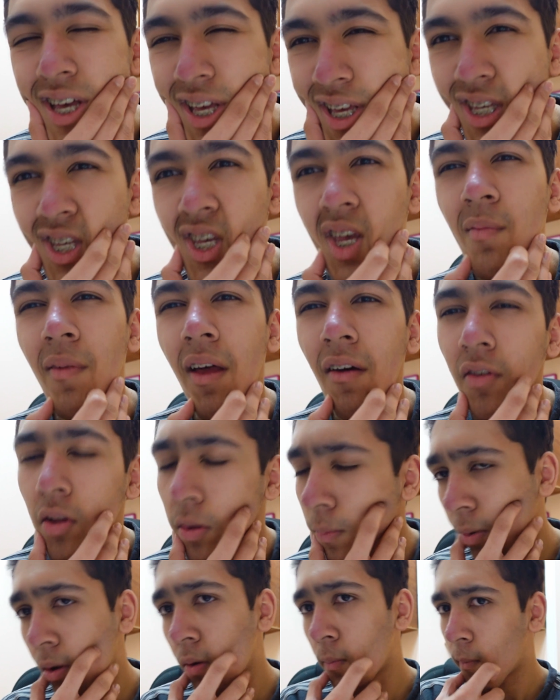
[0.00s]
same level,
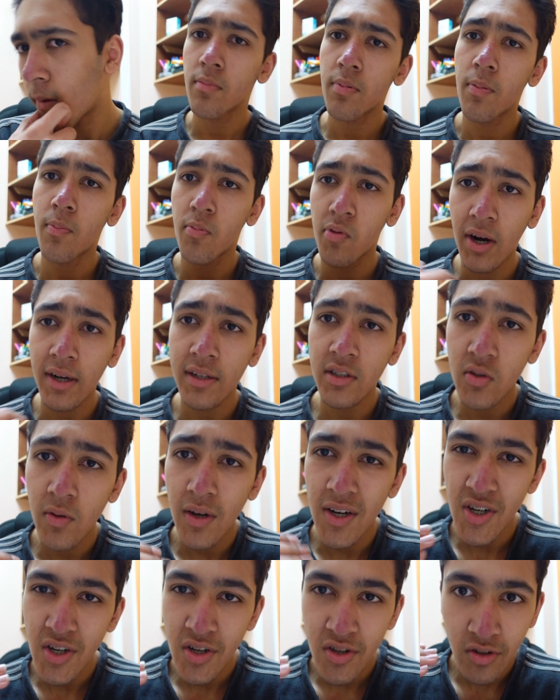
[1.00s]
but practice
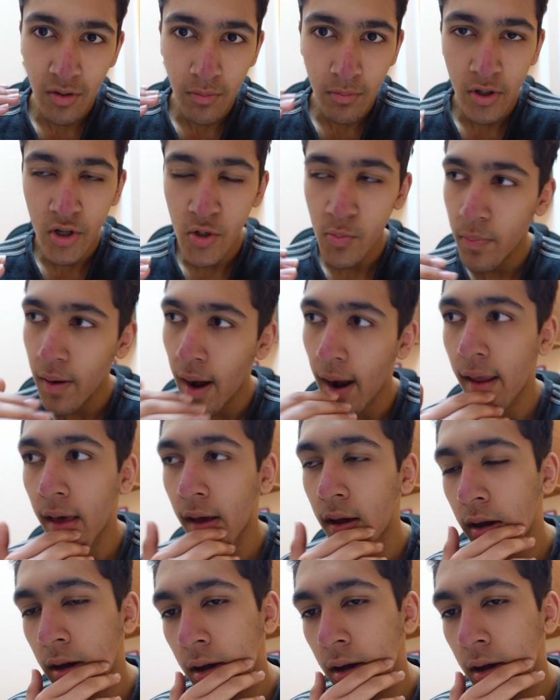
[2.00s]
questions are much better.